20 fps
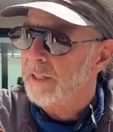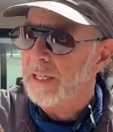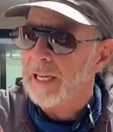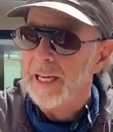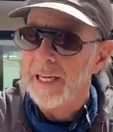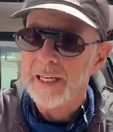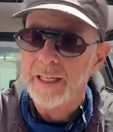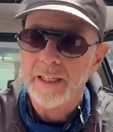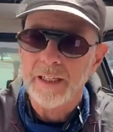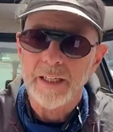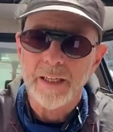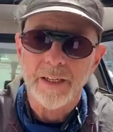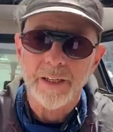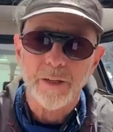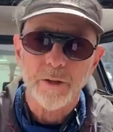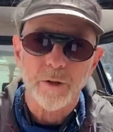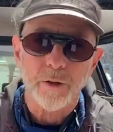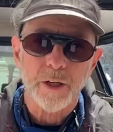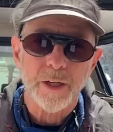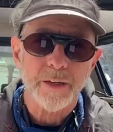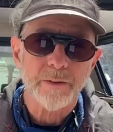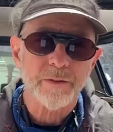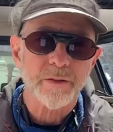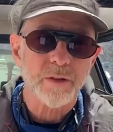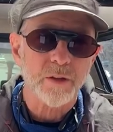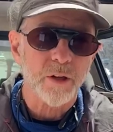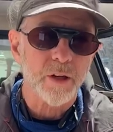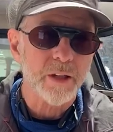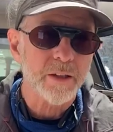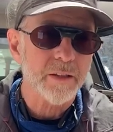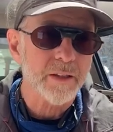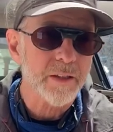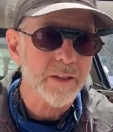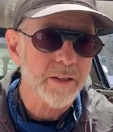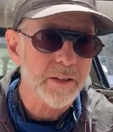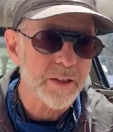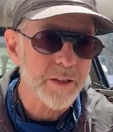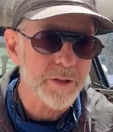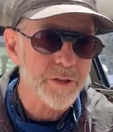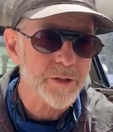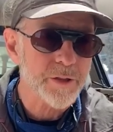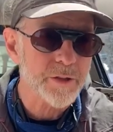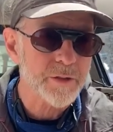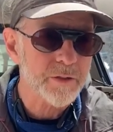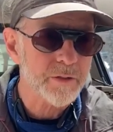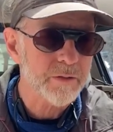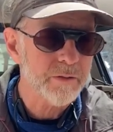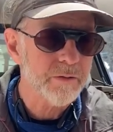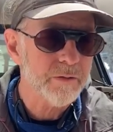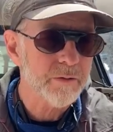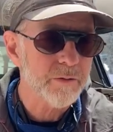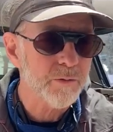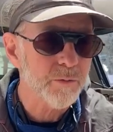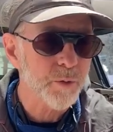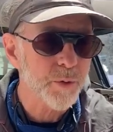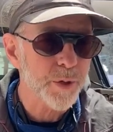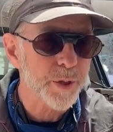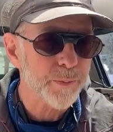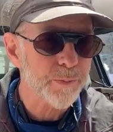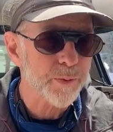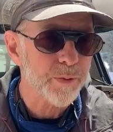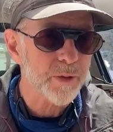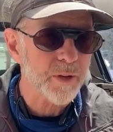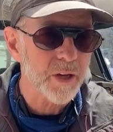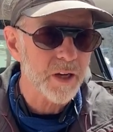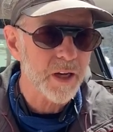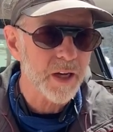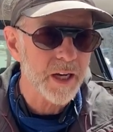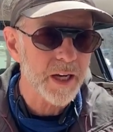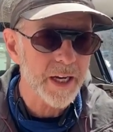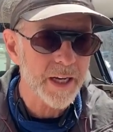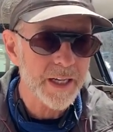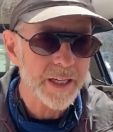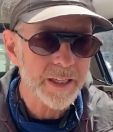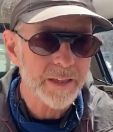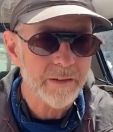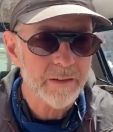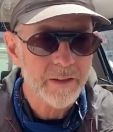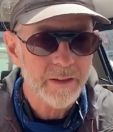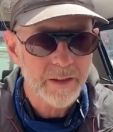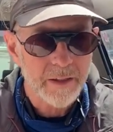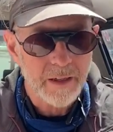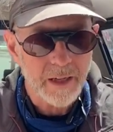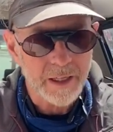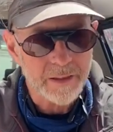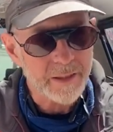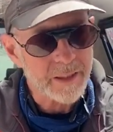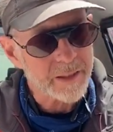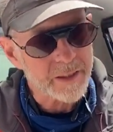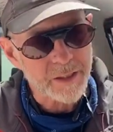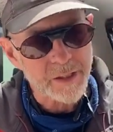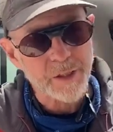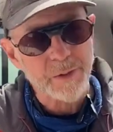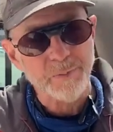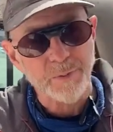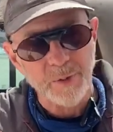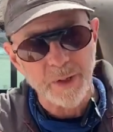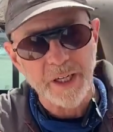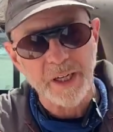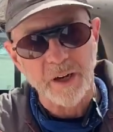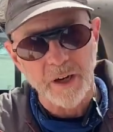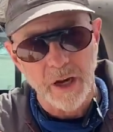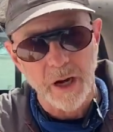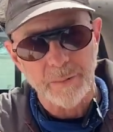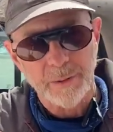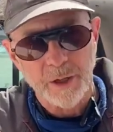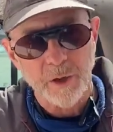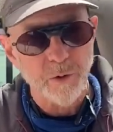I thought that this would apply. I think this is pretty common